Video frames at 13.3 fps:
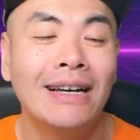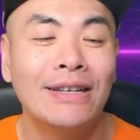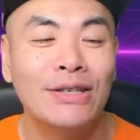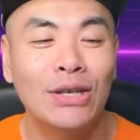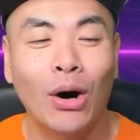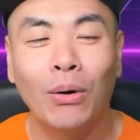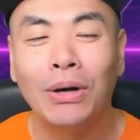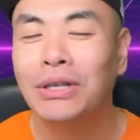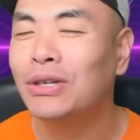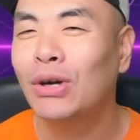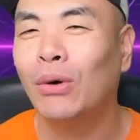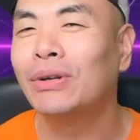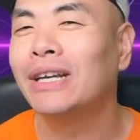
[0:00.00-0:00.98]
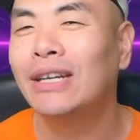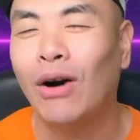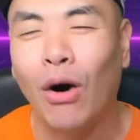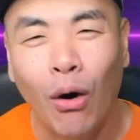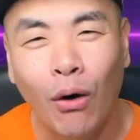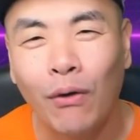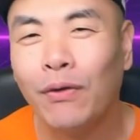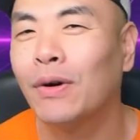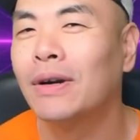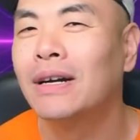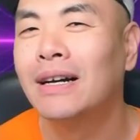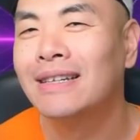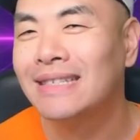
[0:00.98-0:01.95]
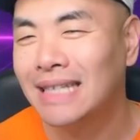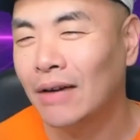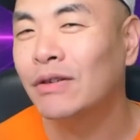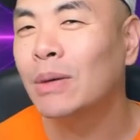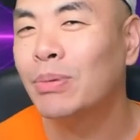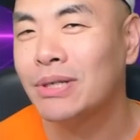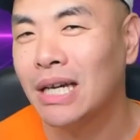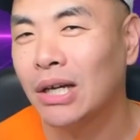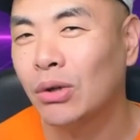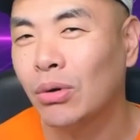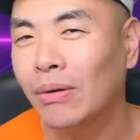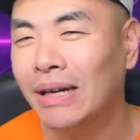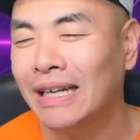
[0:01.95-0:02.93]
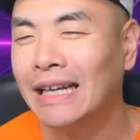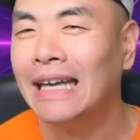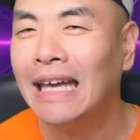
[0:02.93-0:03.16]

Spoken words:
So you don't need over 70% crit rate